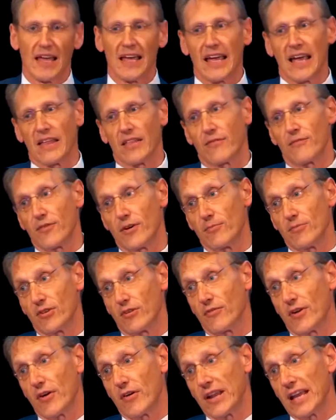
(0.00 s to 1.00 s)
and the firms are
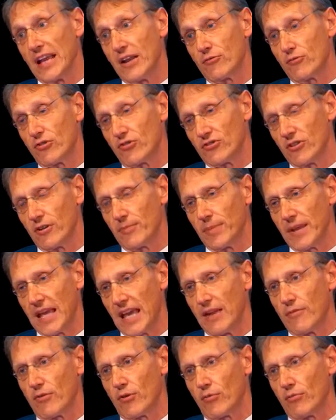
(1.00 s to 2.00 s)
very interested in
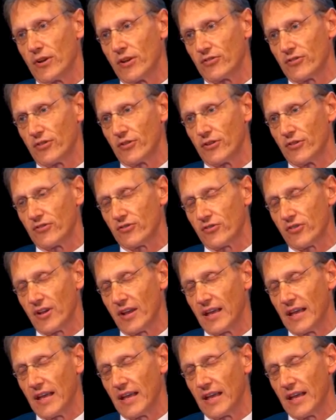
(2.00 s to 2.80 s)
behavioral research